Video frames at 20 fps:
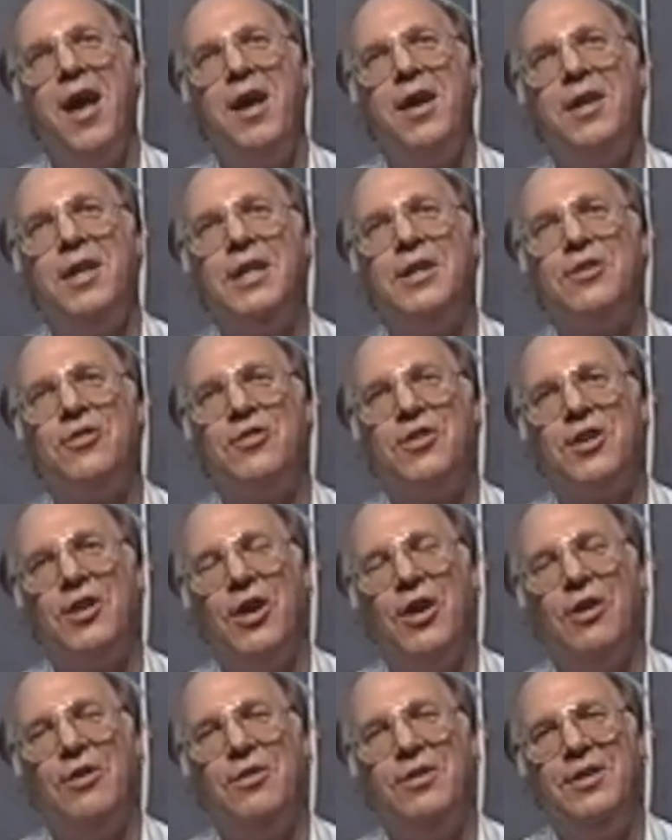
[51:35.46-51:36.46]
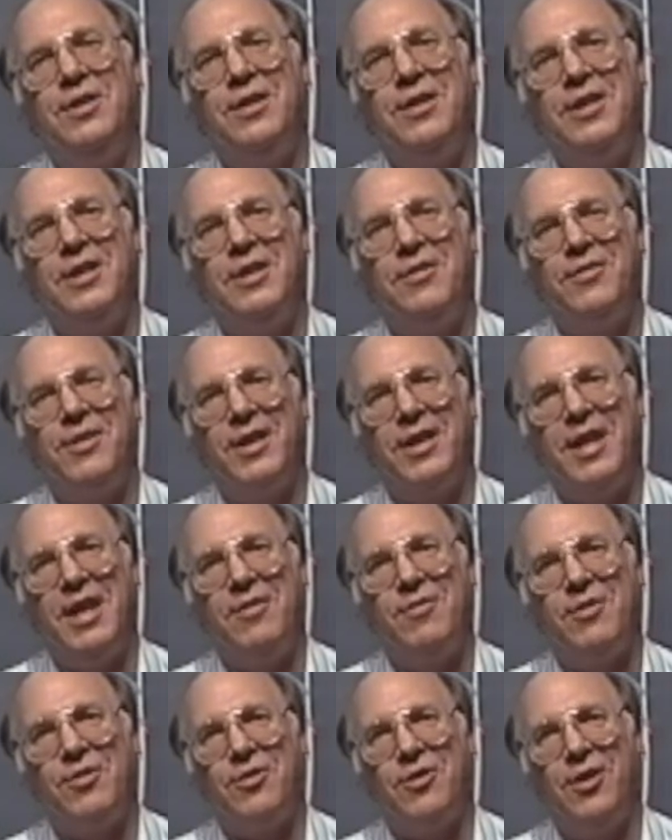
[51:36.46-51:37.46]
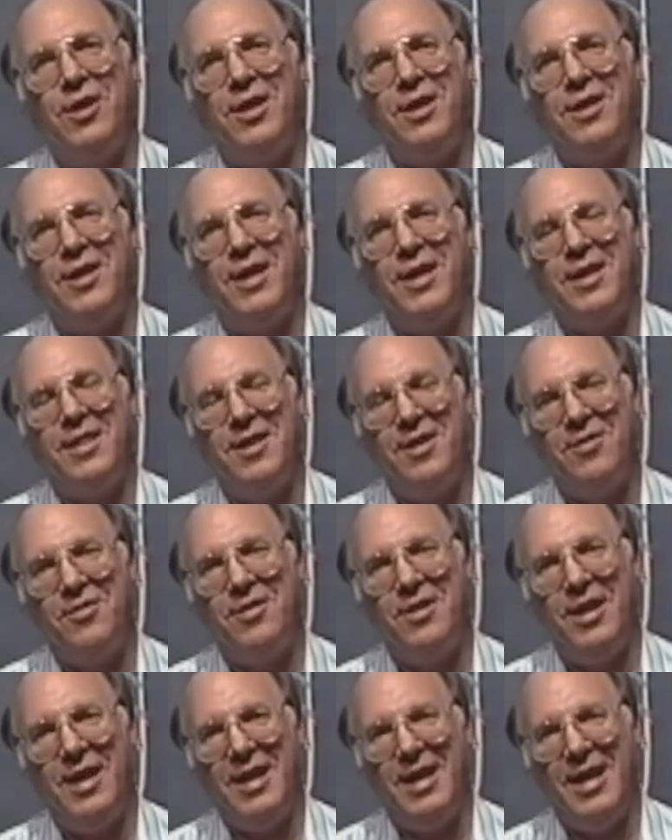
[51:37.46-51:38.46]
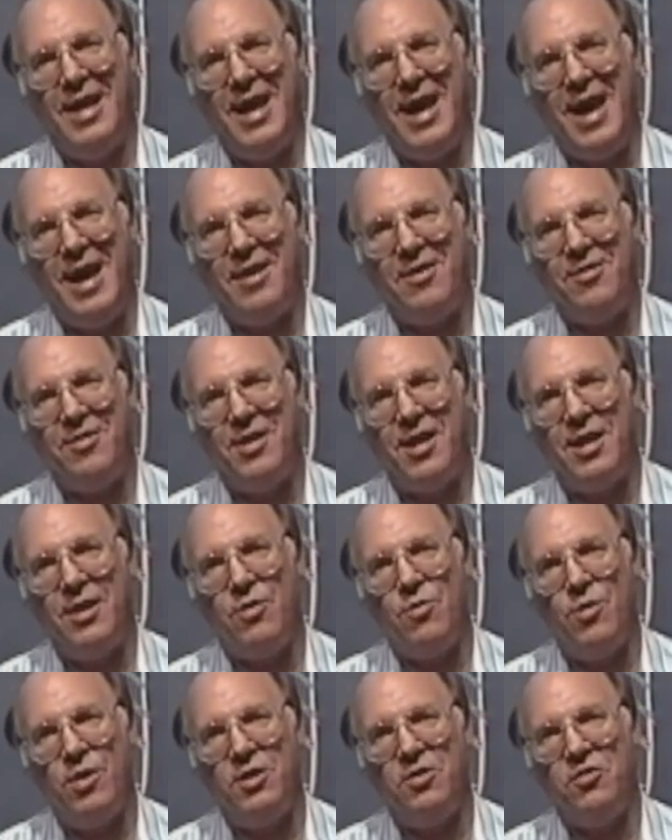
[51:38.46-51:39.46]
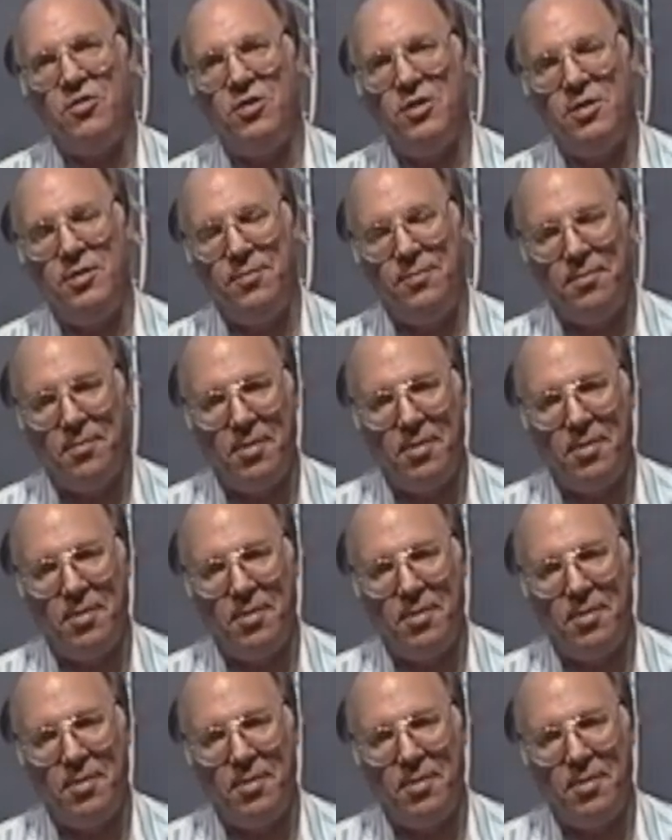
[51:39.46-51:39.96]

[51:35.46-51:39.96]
years ago, if I gave a talk like this and I asked that question,